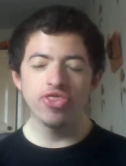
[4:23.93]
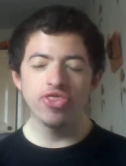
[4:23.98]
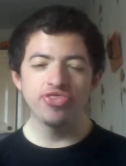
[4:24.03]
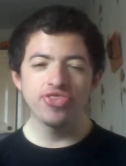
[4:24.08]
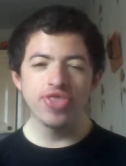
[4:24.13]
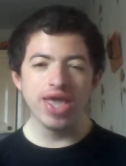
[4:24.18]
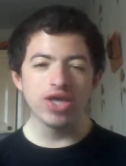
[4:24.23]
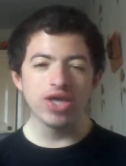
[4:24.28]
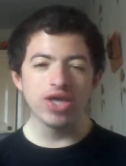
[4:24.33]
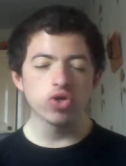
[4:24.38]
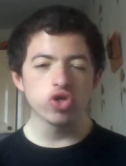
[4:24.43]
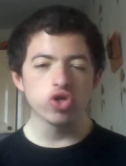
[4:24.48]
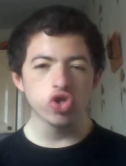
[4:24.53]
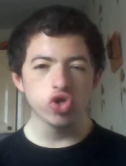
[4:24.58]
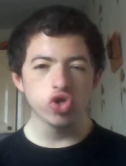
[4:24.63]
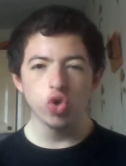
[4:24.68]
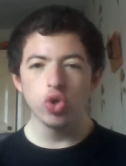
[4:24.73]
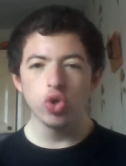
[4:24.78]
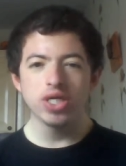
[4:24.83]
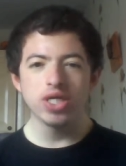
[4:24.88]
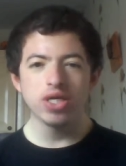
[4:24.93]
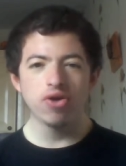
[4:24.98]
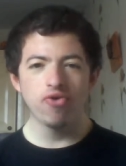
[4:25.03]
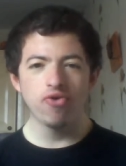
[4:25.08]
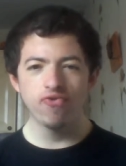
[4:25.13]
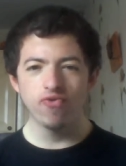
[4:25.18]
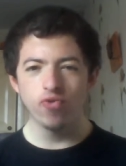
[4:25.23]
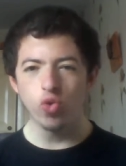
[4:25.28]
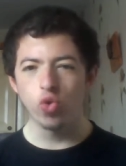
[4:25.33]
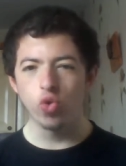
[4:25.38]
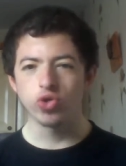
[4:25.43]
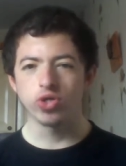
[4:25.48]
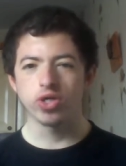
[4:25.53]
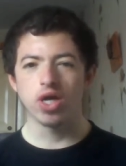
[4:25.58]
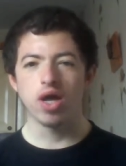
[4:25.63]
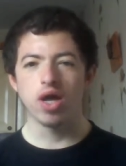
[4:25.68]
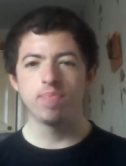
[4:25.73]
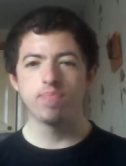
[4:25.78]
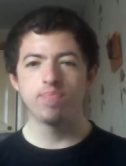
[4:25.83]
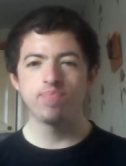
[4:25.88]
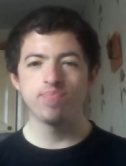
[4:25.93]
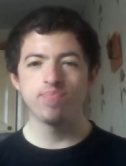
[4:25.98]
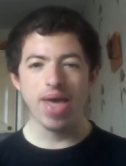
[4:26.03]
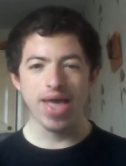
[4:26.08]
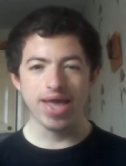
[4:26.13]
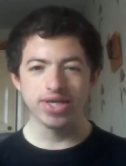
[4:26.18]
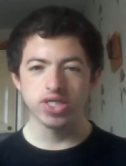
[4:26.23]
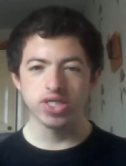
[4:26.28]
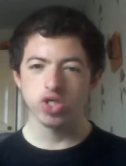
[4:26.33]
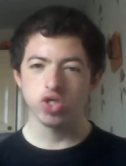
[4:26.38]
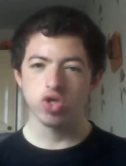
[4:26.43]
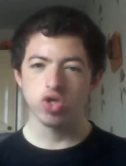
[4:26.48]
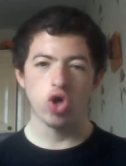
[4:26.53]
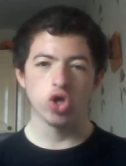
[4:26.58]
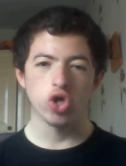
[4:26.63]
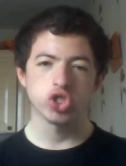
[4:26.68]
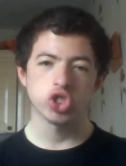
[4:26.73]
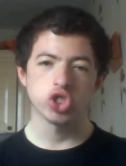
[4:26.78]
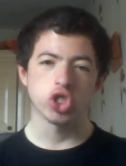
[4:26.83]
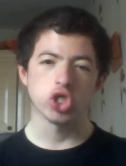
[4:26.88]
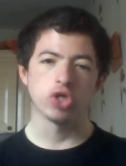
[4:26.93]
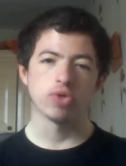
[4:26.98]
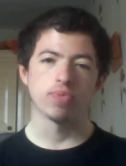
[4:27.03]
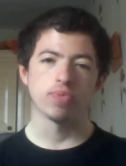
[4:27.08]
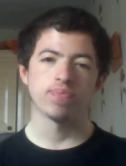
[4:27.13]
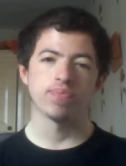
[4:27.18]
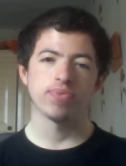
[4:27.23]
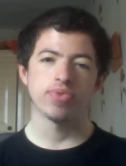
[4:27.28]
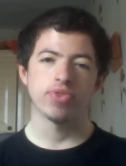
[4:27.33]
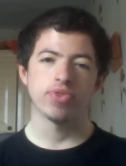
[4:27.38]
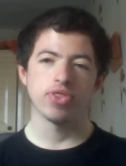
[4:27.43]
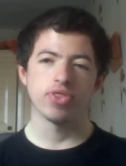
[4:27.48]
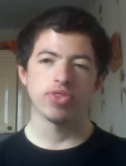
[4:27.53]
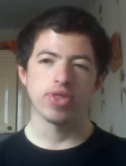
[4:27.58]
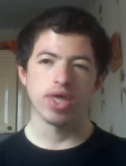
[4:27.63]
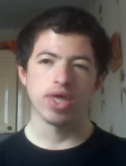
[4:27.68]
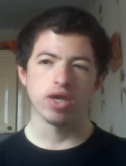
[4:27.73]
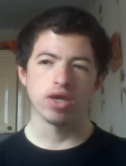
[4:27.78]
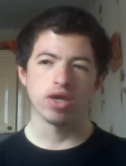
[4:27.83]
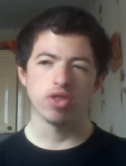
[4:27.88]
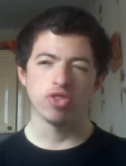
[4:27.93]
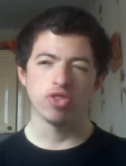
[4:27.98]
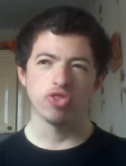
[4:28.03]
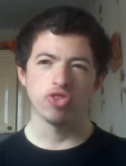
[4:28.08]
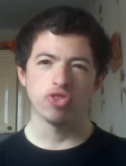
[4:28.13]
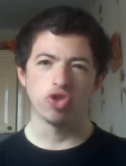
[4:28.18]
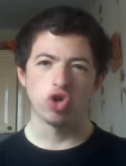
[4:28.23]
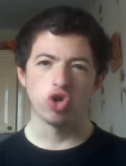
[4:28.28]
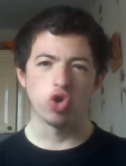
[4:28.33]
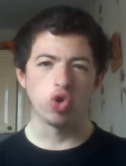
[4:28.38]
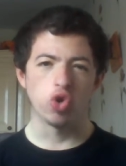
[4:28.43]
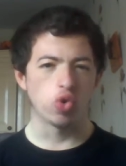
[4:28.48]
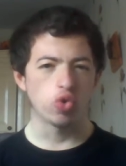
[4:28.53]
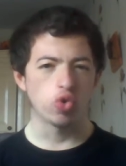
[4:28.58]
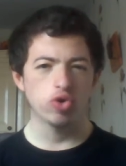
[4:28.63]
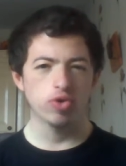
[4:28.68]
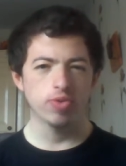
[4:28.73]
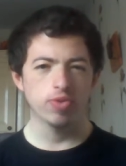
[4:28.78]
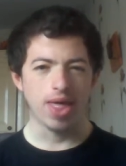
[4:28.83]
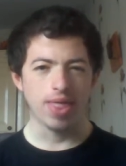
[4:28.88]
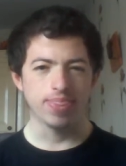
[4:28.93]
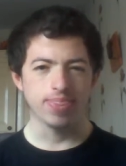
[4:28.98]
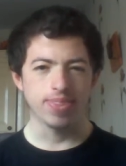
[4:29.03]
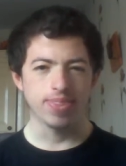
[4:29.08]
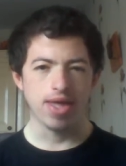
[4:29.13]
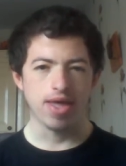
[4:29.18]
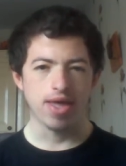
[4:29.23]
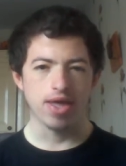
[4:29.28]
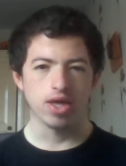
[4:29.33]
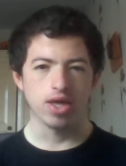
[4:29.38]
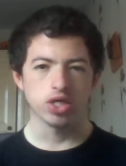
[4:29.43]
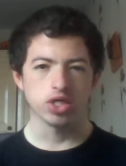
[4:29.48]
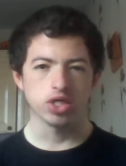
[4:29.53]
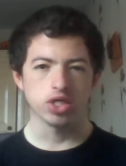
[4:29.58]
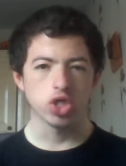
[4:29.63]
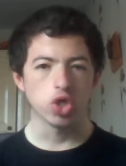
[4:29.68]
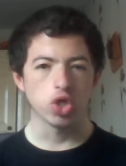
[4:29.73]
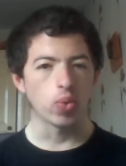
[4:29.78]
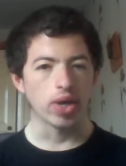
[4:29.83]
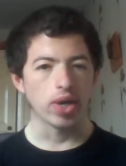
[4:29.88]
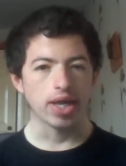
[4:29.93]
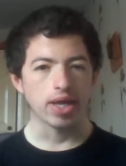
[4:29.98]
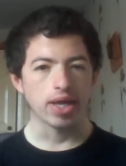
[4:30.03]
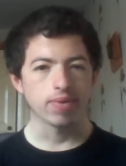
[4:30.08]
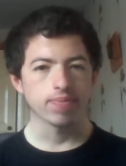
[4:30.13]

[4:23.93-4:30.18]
they could surely afford a better costume than the look that they're doing.